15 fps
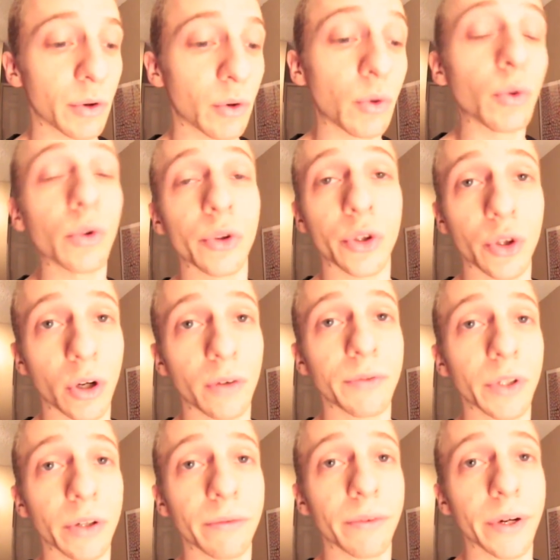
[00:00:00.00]
They're cool to show off
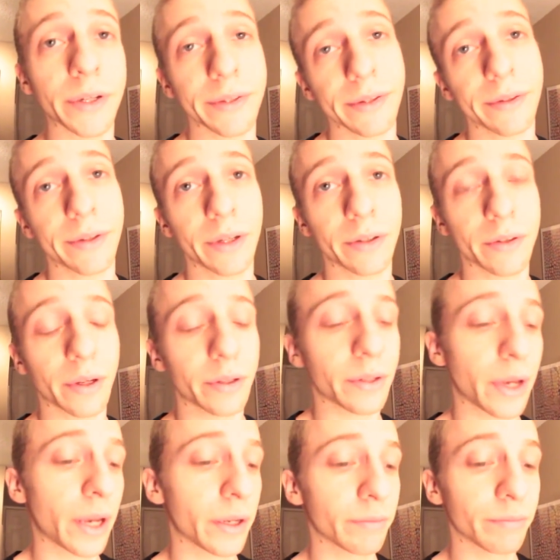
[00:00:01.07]
to your friends and things like
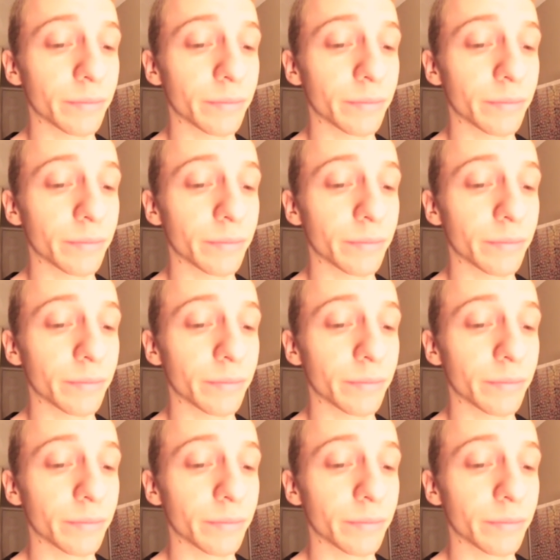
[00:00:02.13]
that.